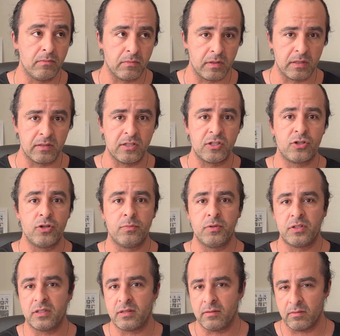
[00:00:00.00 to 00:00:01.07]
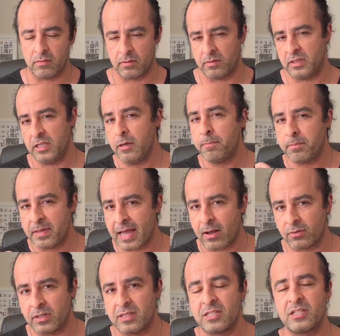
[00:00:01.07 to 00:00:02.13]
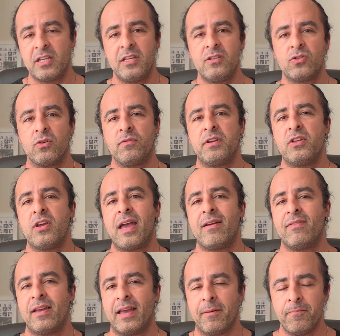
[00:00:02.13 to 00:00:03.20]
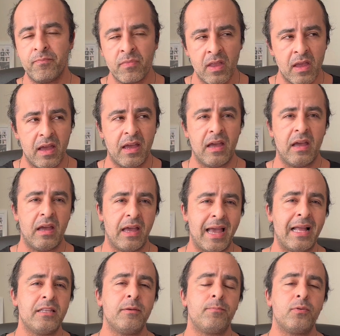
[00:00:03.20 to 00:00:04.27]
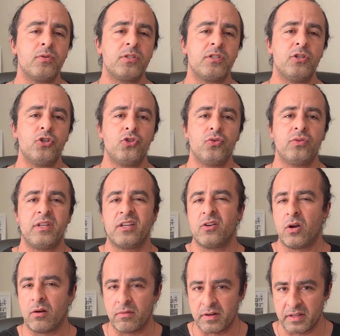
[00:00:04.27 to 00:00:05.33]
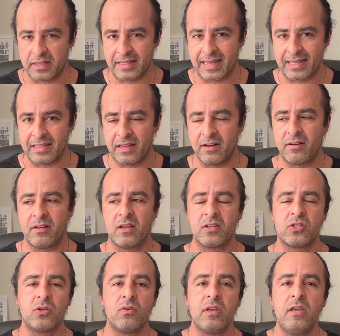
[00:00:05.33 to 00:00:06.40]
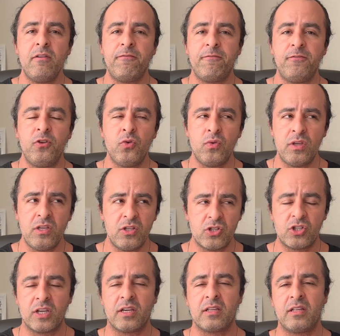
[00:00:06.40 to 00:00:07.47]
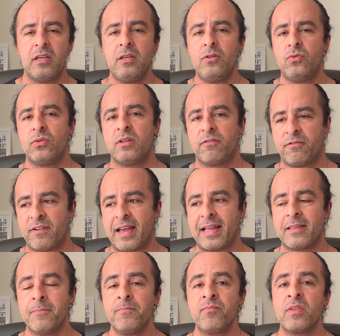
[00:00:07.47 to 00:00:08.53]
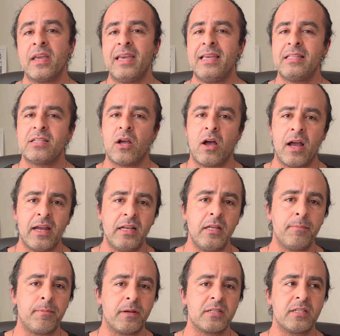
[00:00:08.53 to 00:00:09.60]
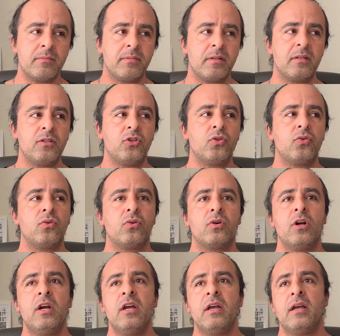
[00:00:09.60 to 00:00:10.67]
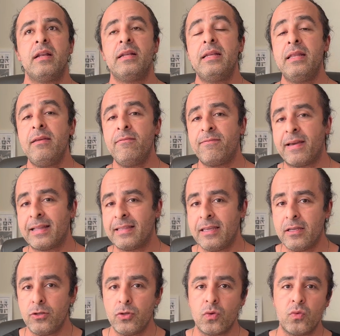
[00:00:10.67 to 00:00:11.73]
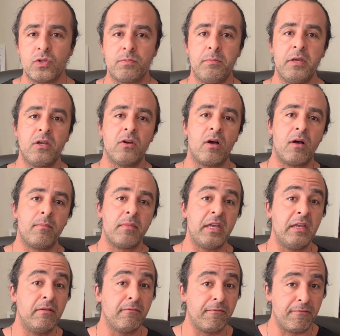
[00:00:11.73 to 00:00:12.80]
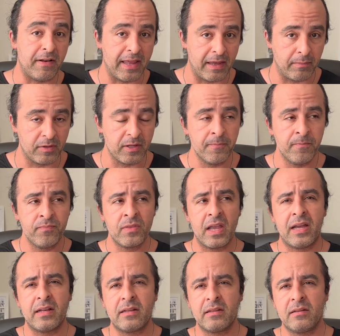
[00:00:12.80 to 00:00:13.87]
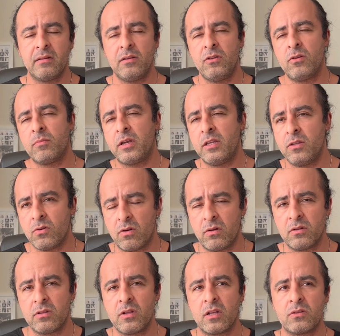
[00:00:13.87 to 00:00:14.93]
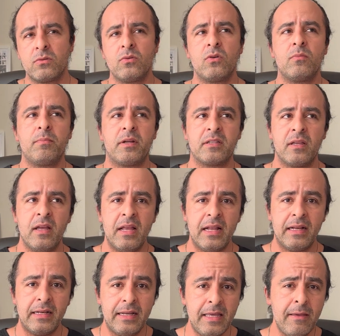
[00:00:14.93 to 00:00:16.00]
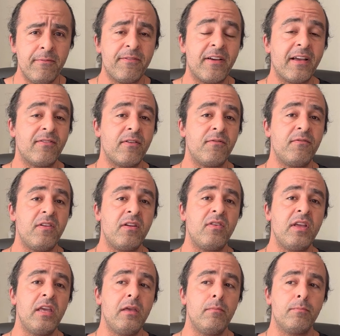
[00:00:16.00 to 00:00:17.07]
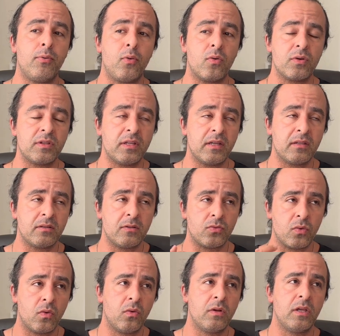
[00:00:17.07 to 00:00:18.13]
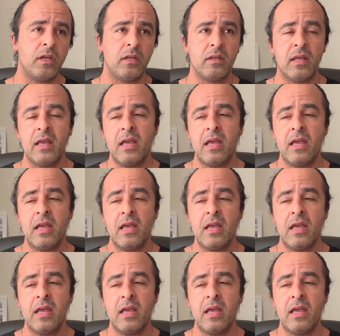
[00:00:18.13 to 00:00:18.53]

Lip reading: distributed deep down the skin. So when you have a adipose tissue, they covered in that area. So if you inject into the fat, it's highly possible your lymphatic node become inflamed. And you may not know, but lymph have a very important role in